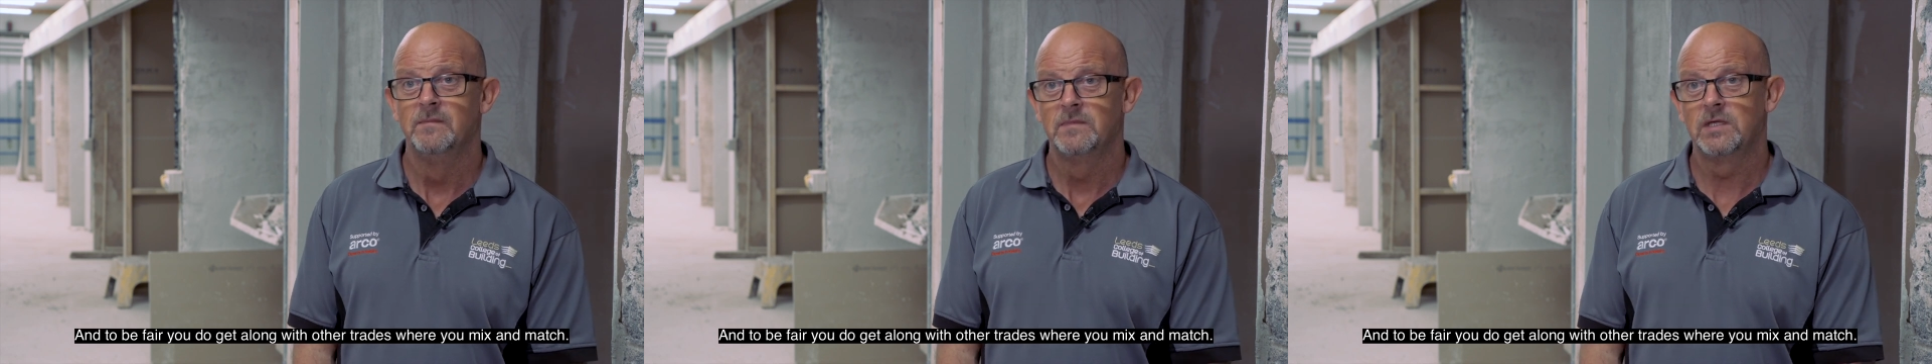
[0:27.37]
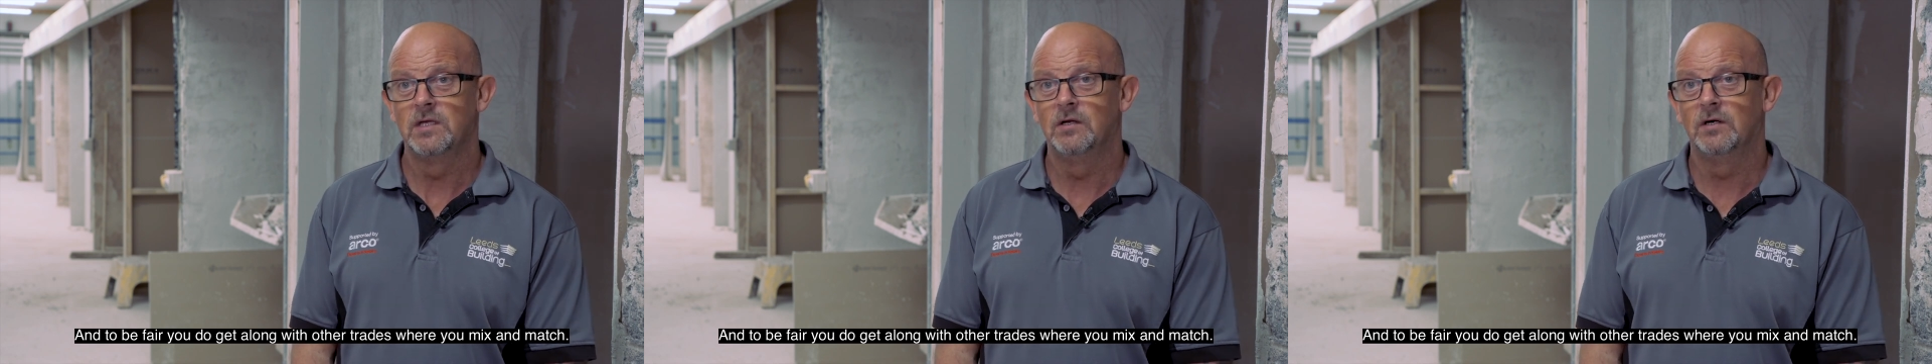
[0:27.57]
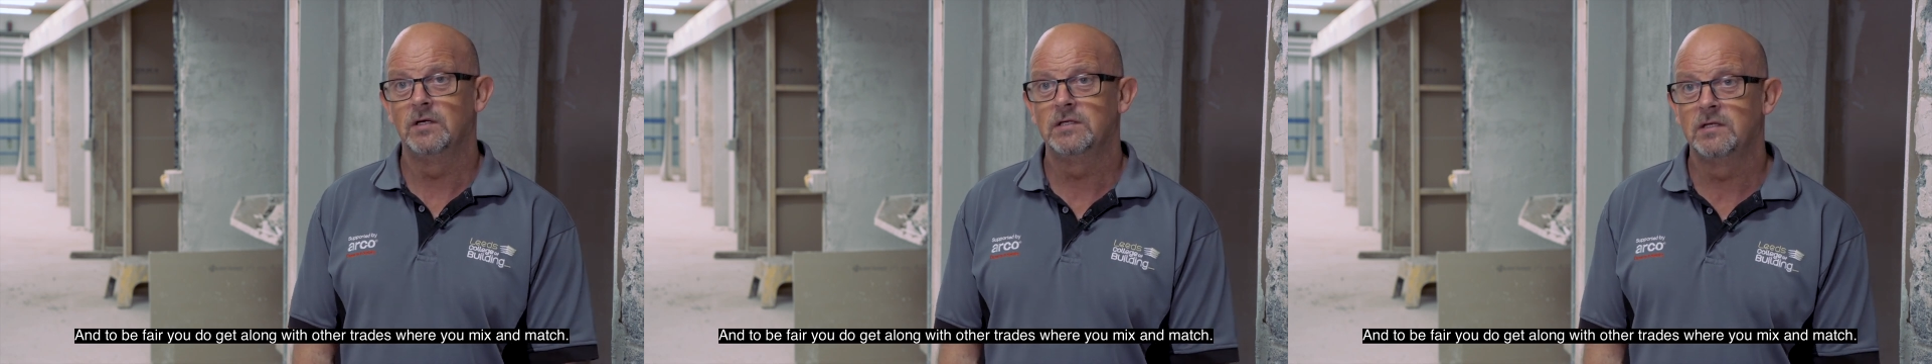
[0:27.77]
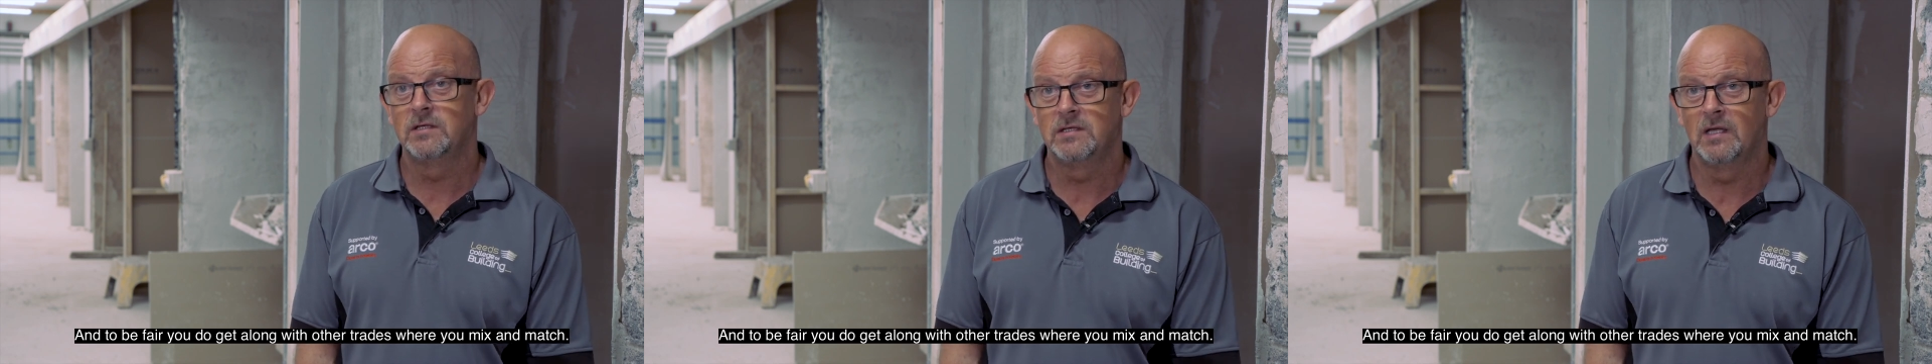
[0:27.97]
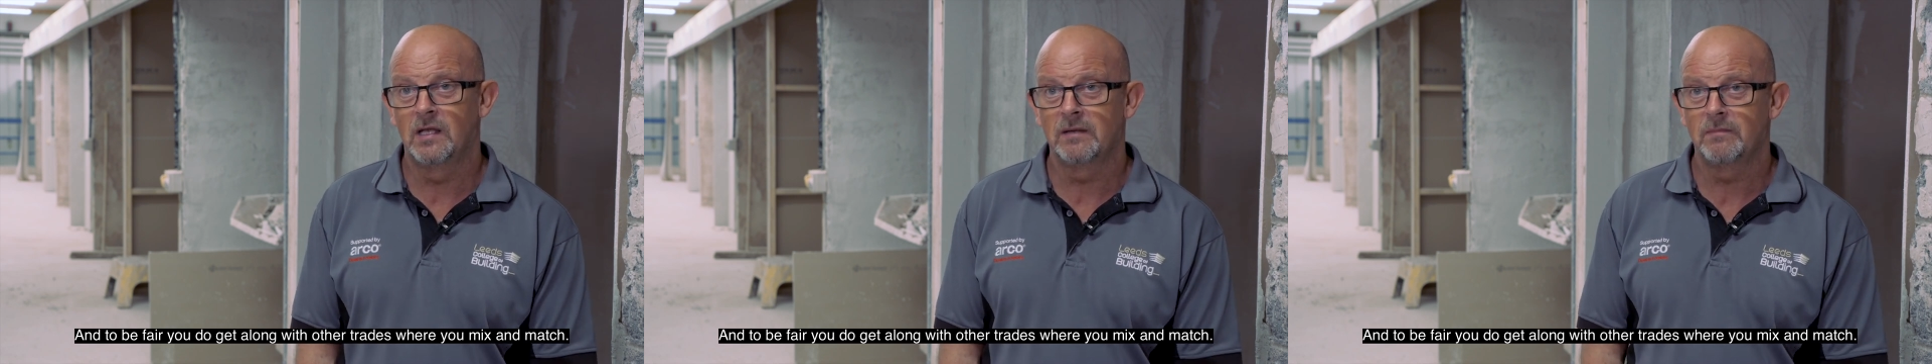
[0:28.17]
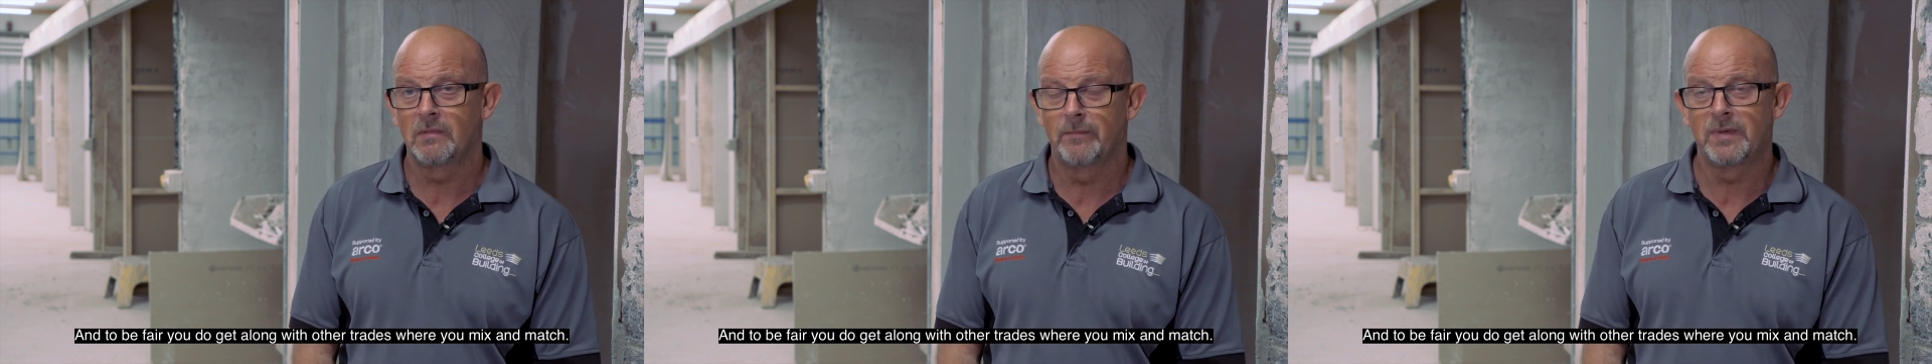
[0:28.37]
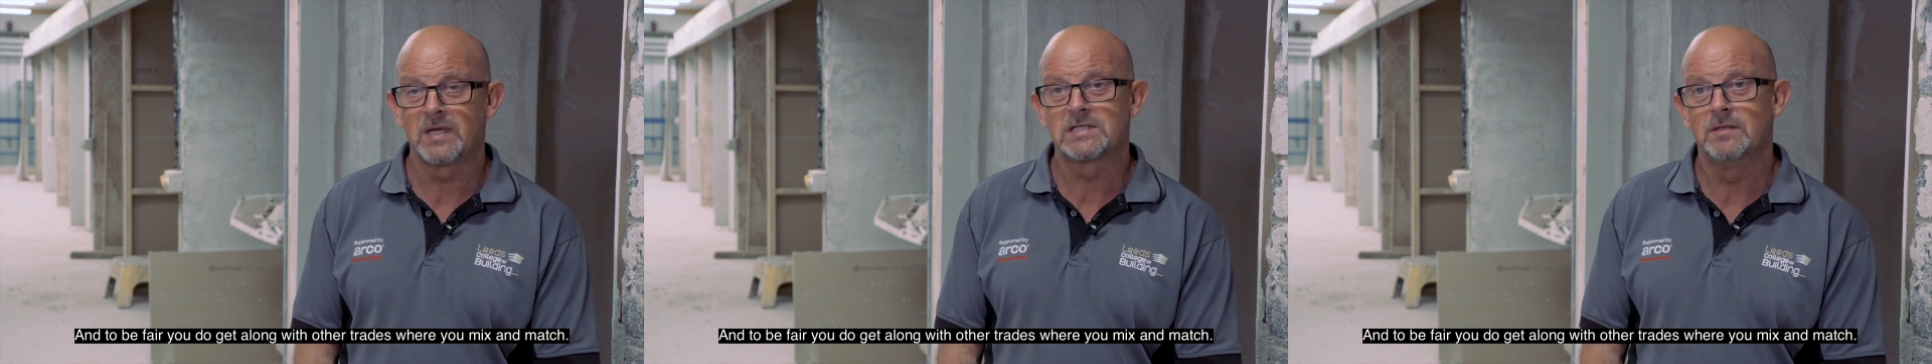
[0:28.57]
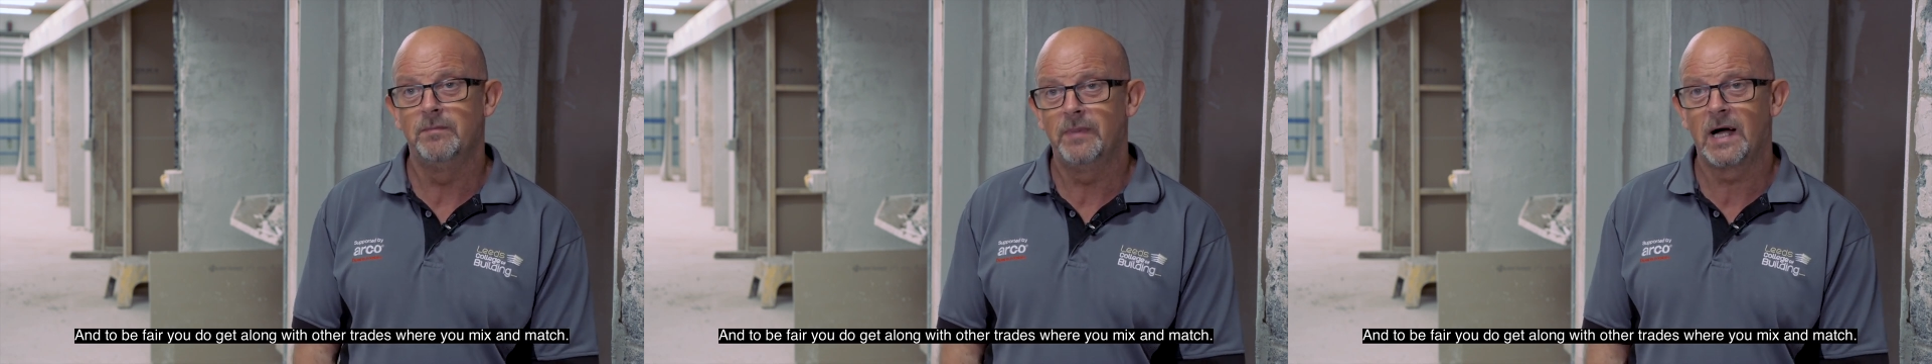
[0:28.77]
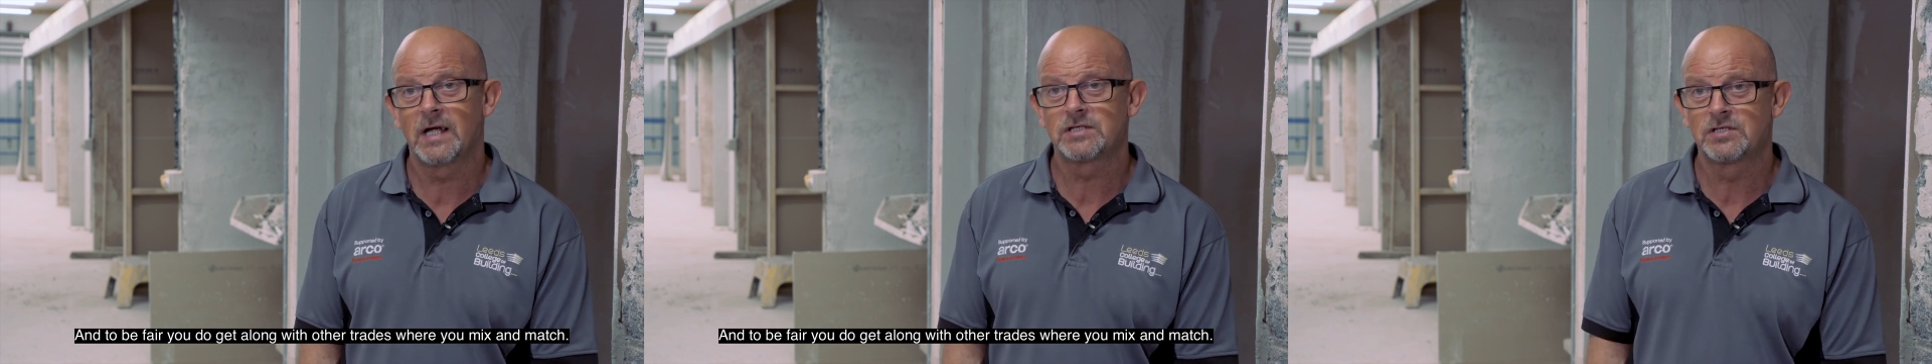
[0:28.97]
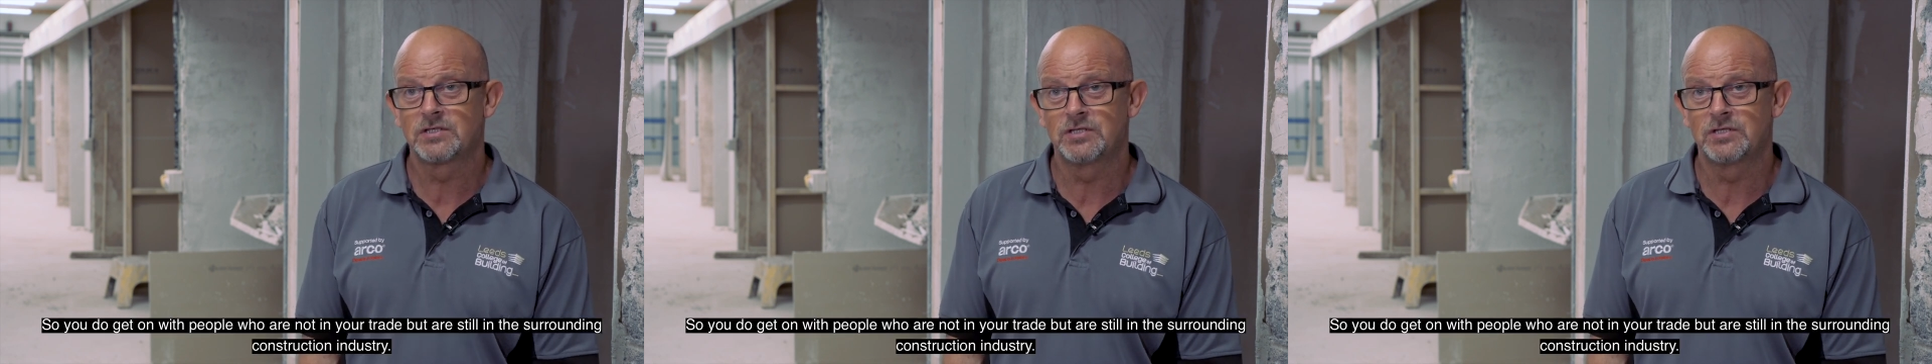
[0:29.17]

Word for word: you know, you, you mix and match.